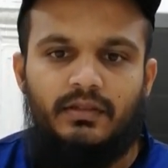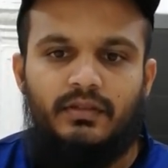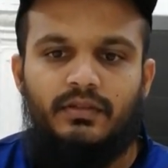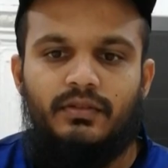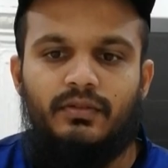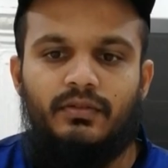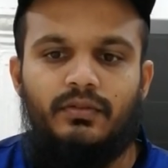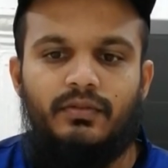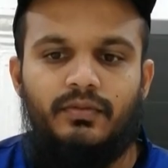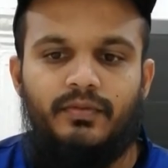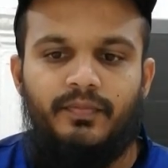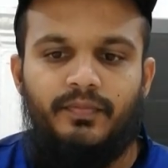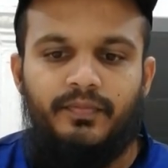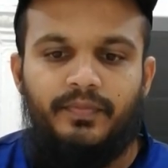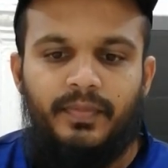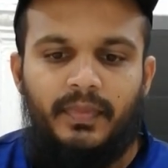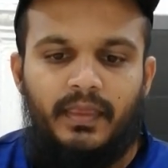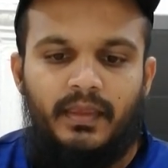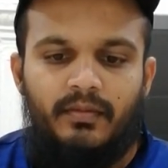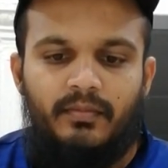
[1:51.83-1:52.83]
So
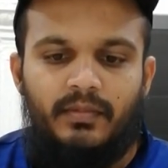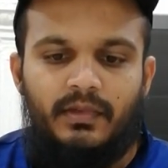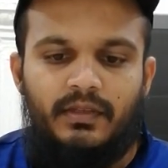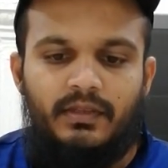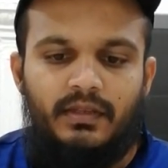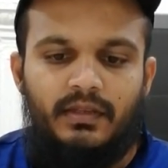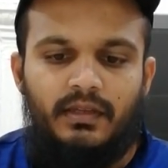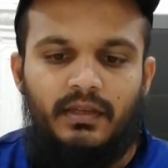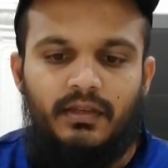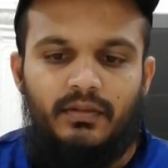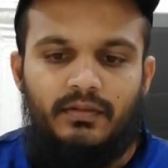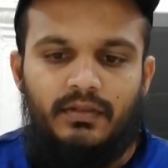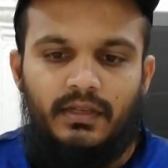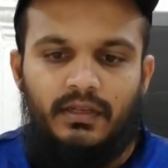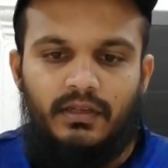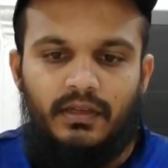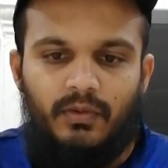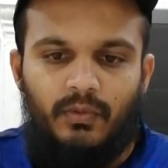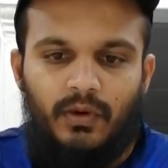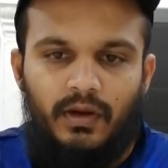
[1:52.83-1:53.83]
basically you
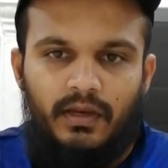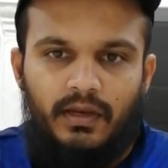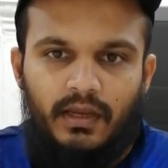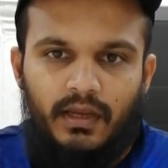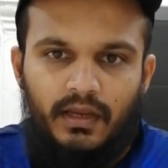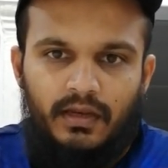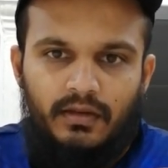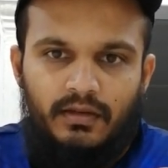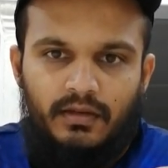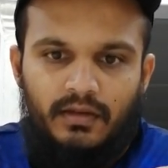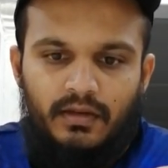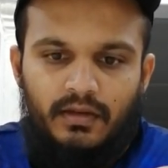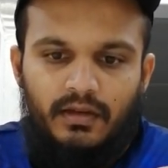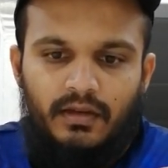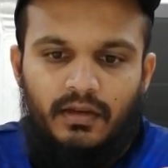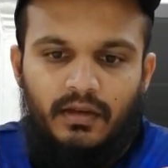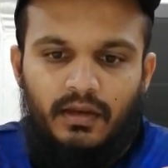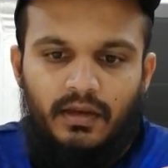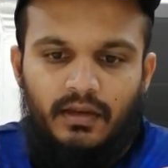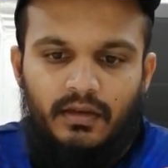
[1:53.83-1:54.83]
take your one hand
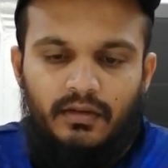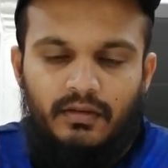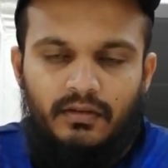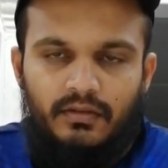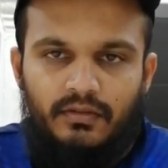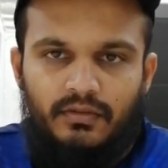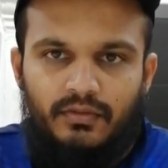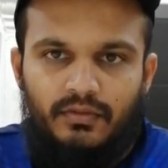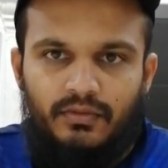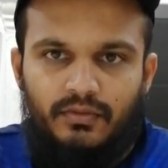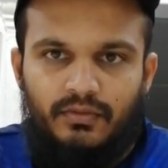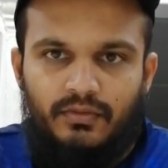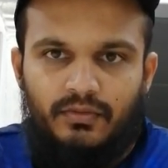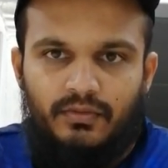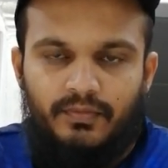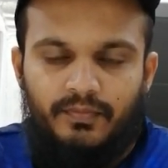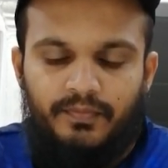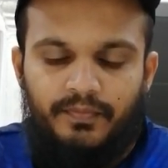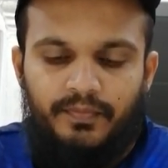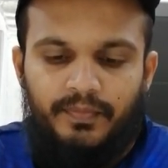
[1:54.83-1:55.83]
and you